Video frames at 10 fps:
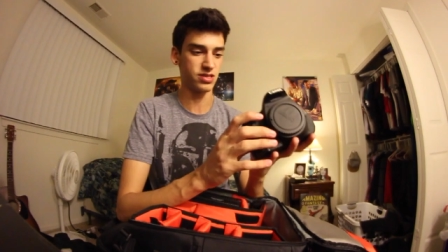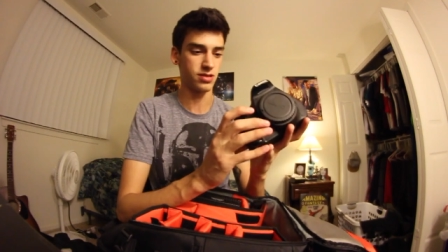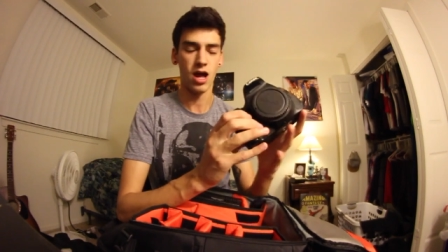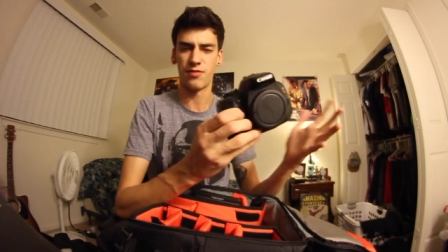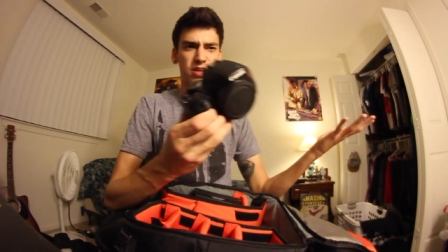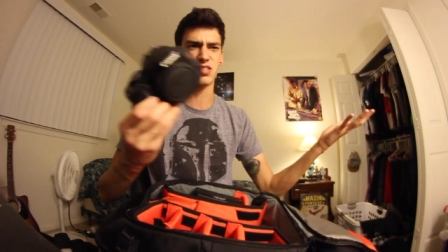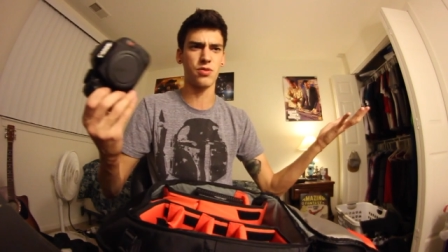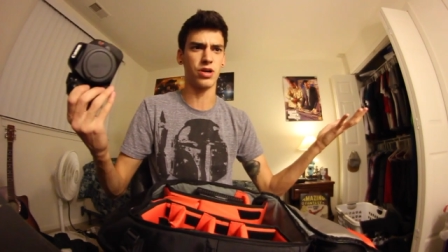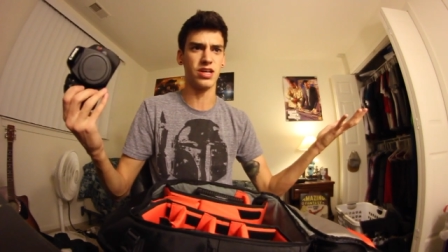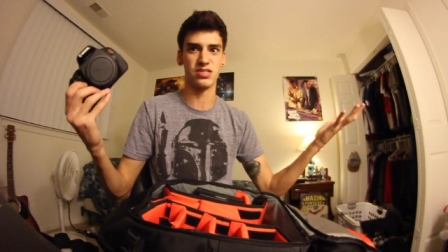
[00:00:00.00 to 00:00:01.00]
Forgot to
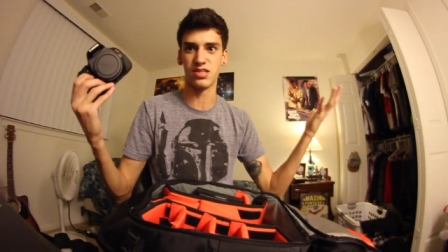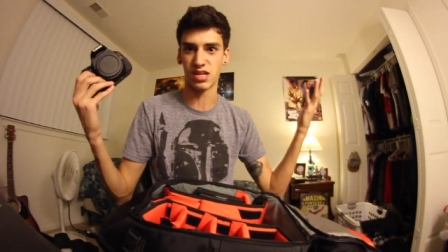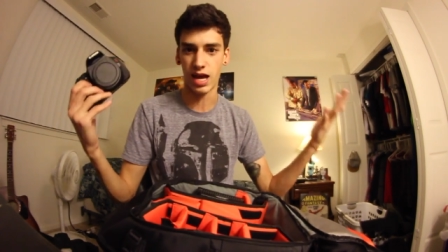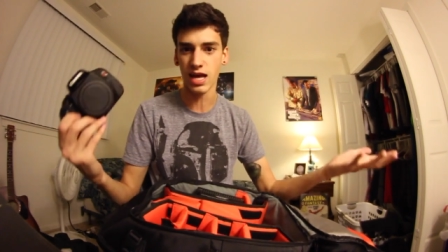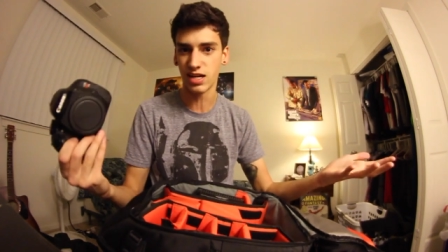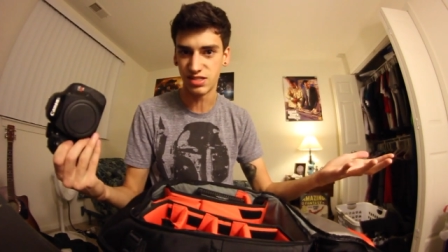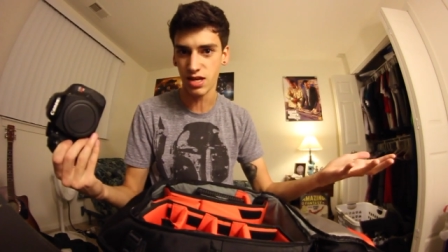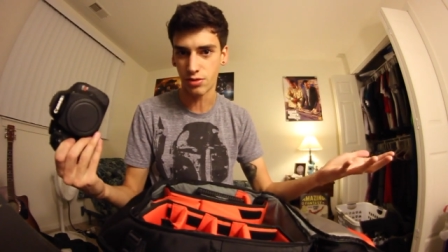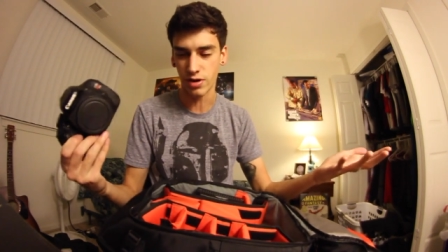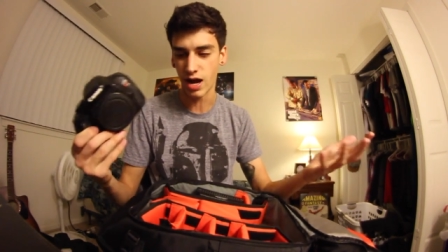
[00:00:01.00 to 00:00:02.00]
say what it is. It's a Canon
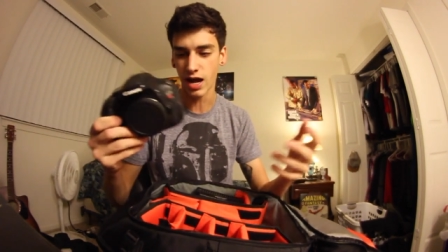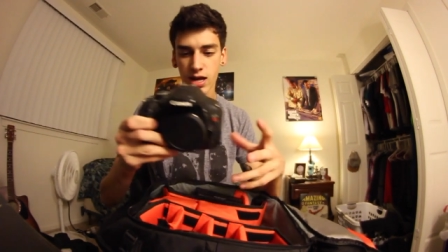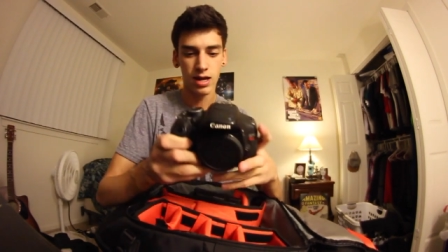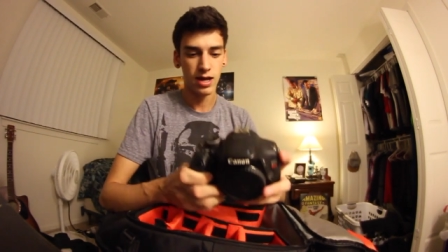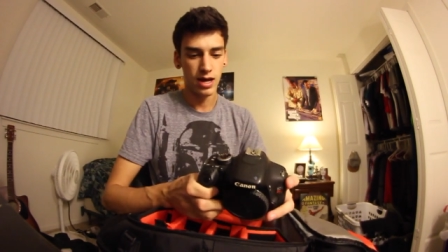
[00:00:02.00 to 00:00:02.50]
T3i,